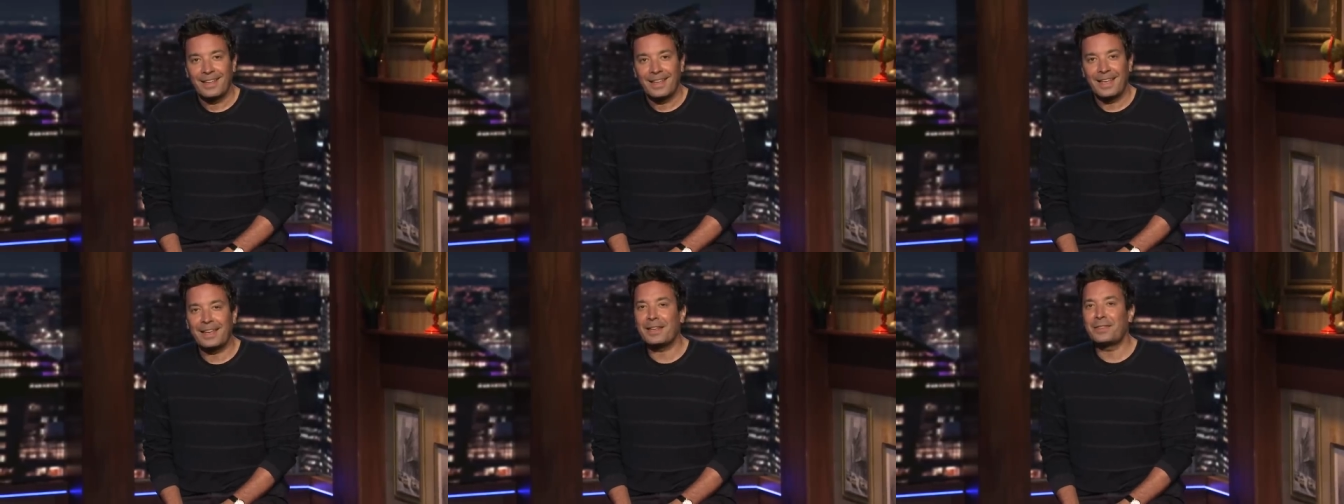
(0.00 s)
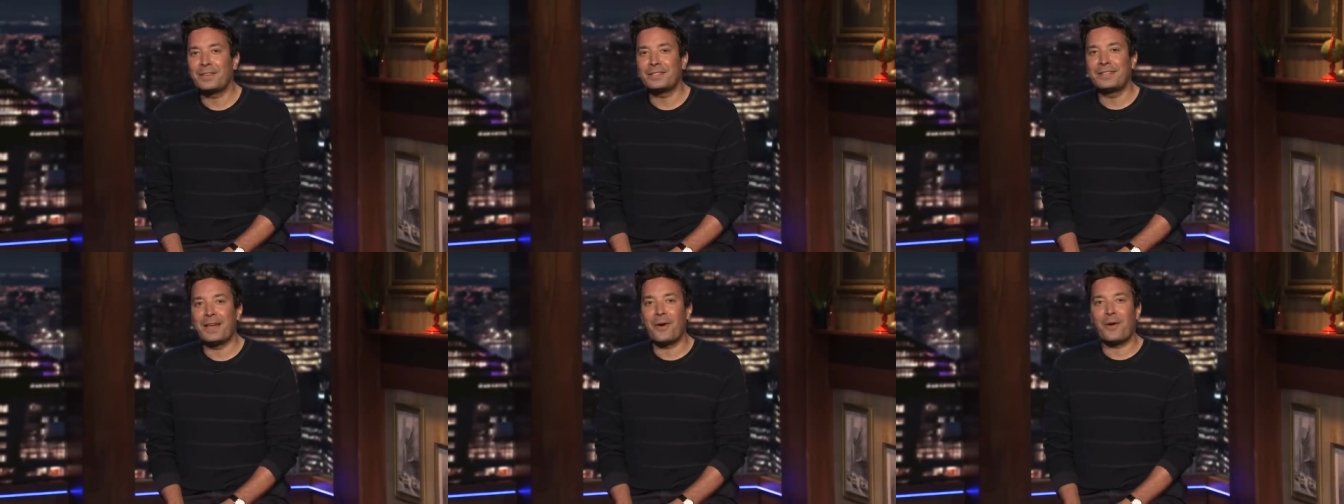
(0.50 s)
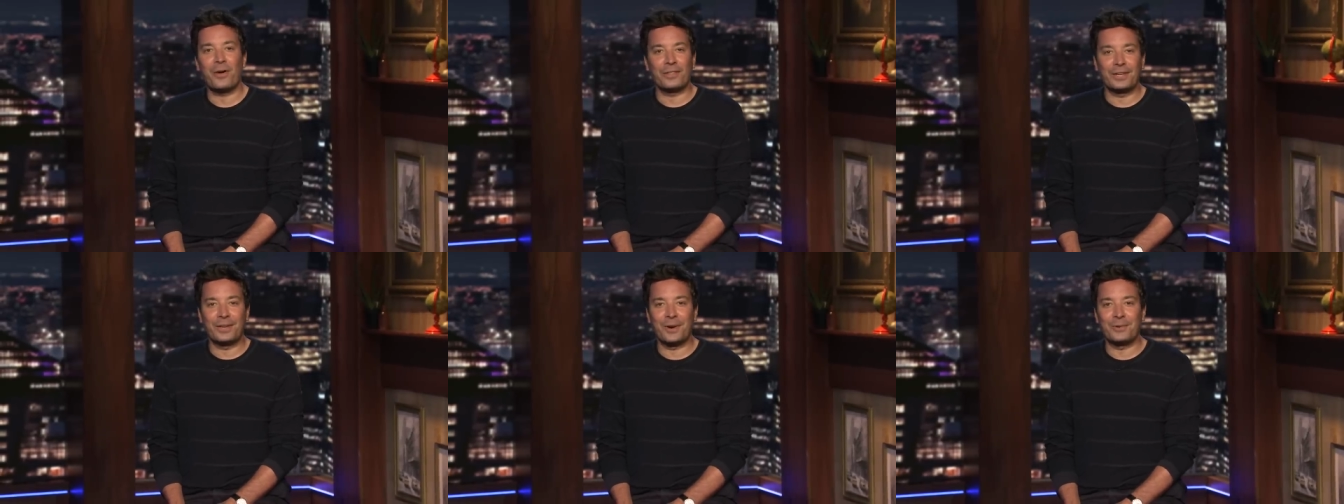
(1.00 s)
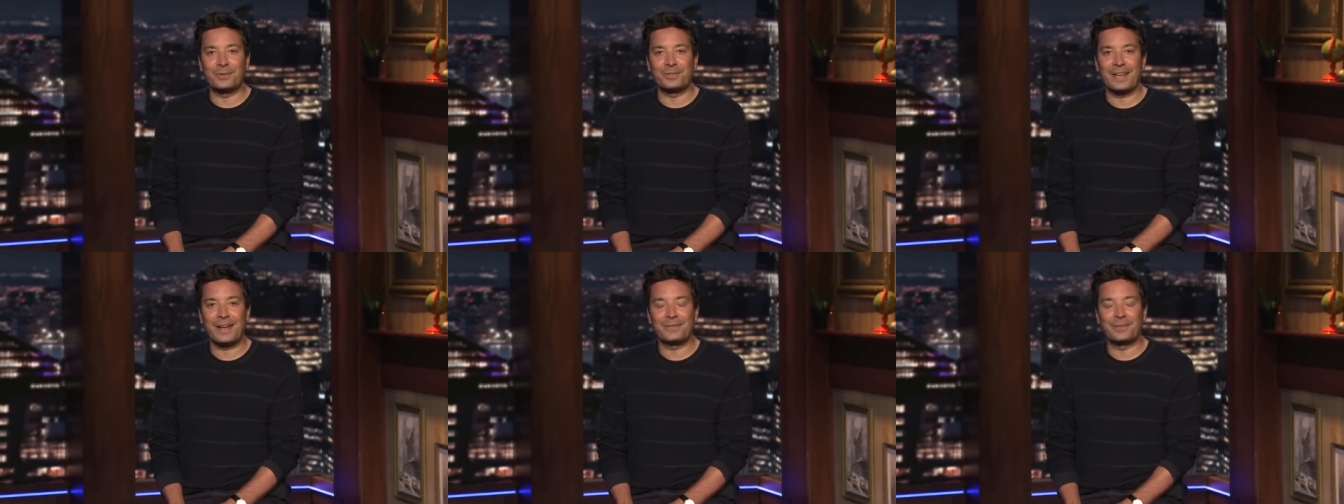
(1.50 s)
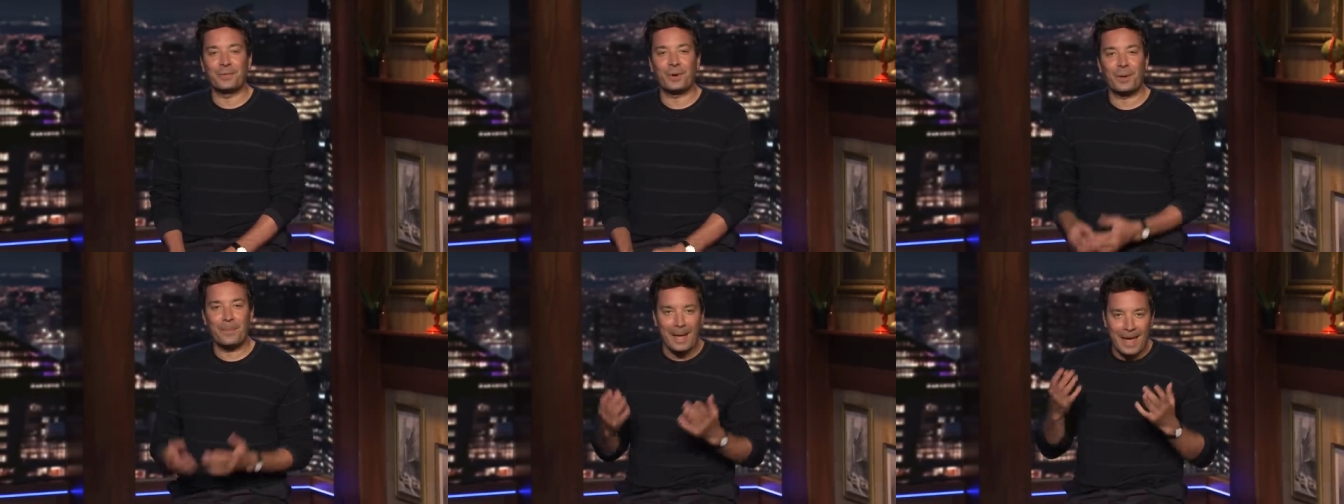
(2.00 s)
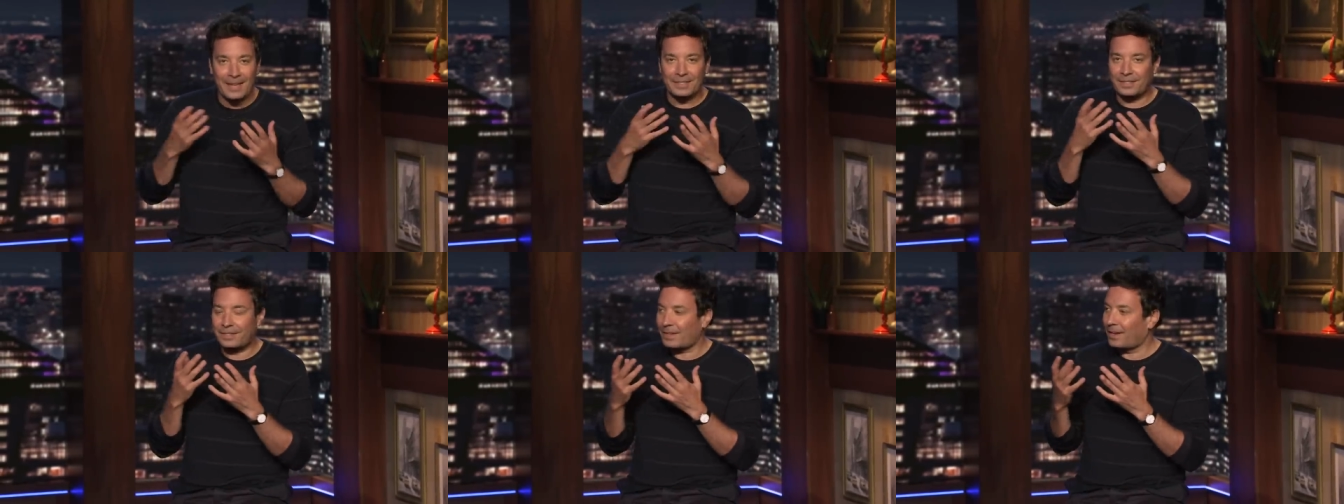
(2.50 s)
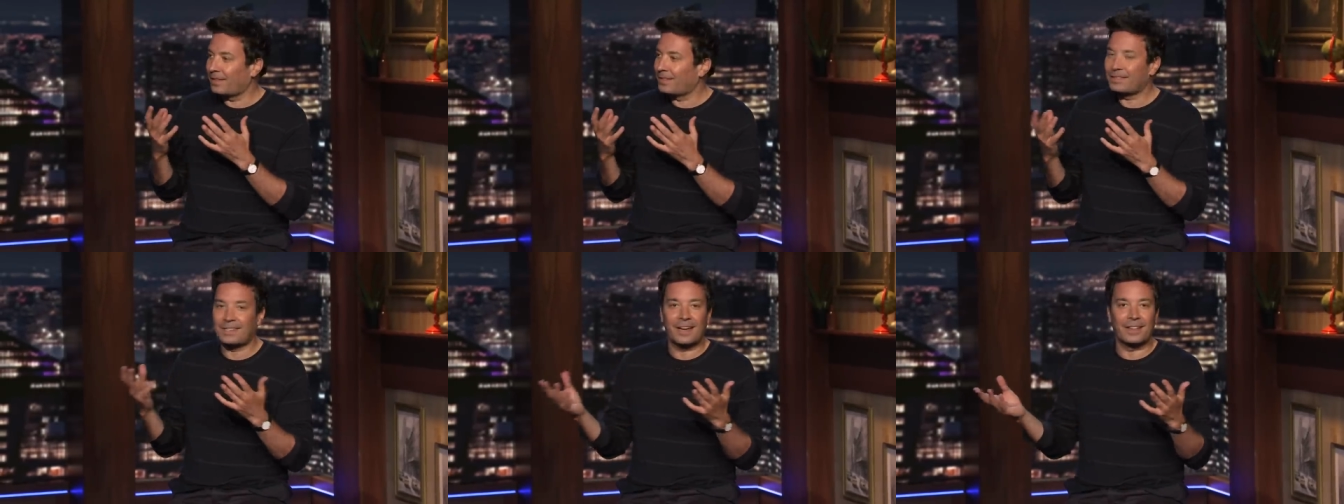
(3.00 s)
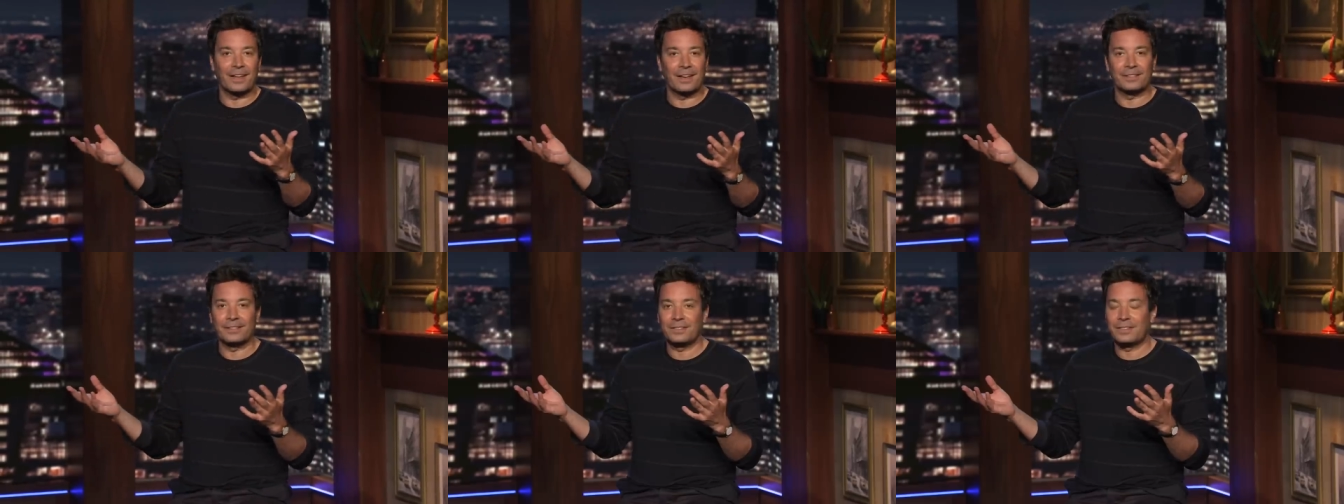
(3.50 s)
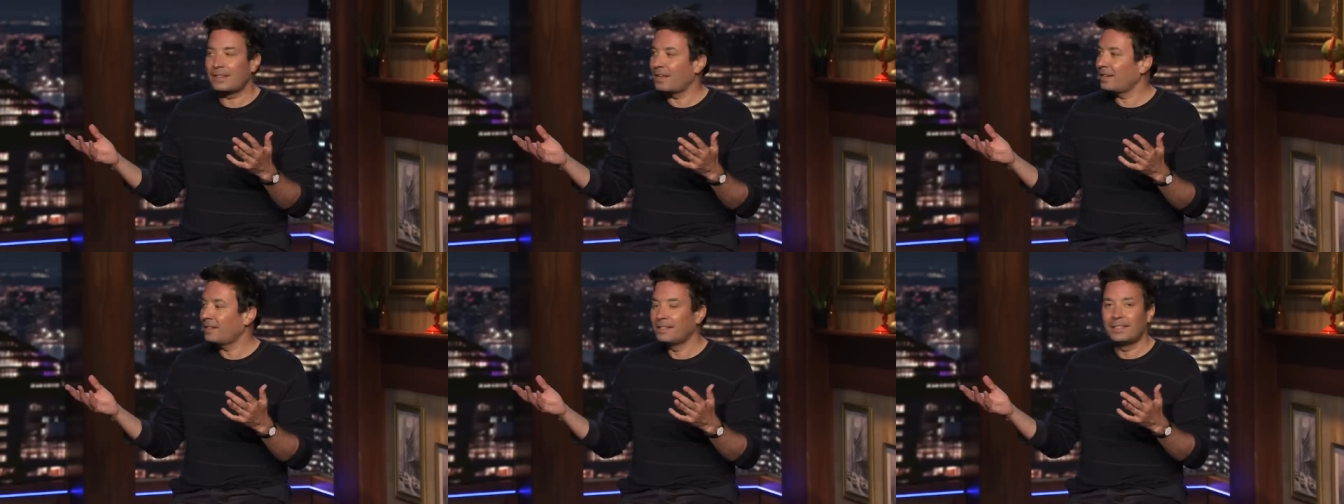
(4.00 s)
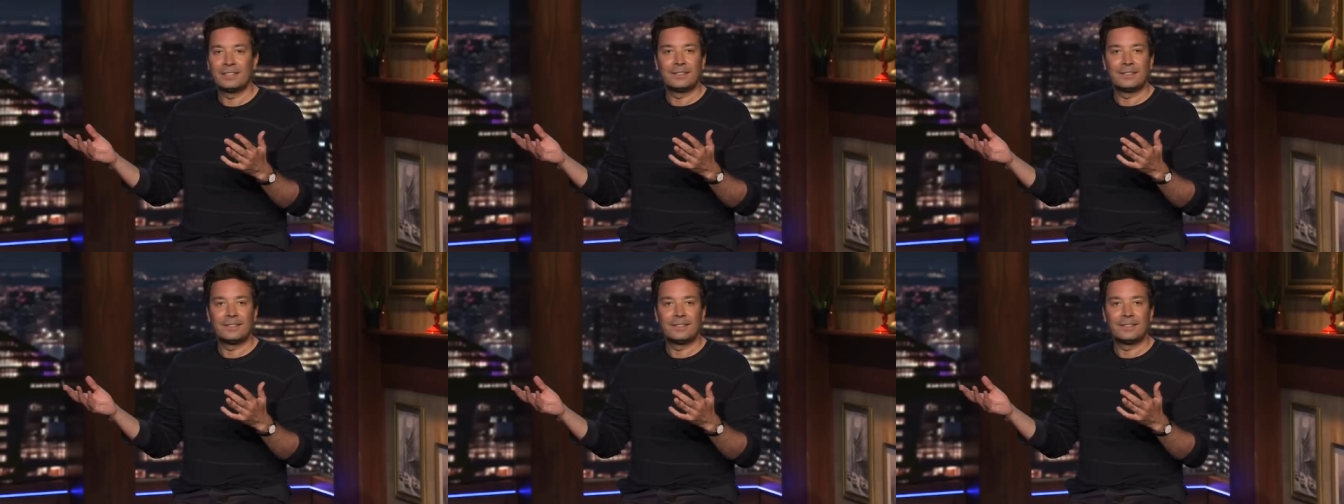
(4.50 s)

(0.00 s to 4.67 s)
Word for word: And get this, now all the coaches have to wear masks on the sidelines. You see that?